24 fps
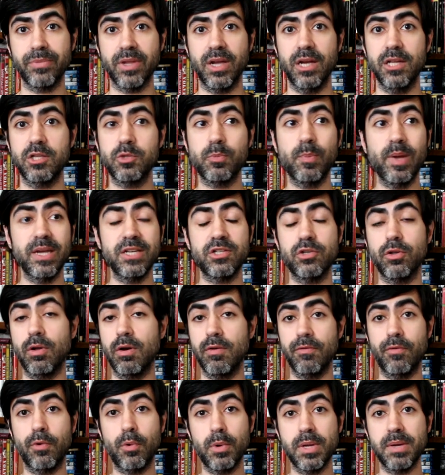It's based on
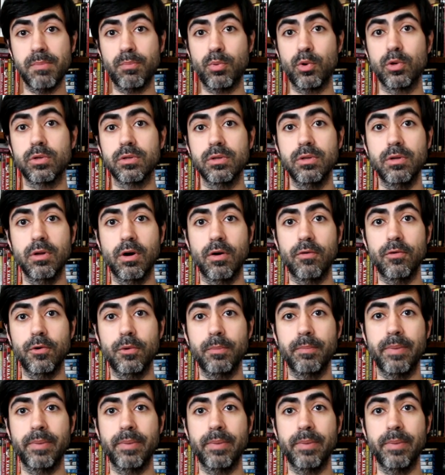a very important novel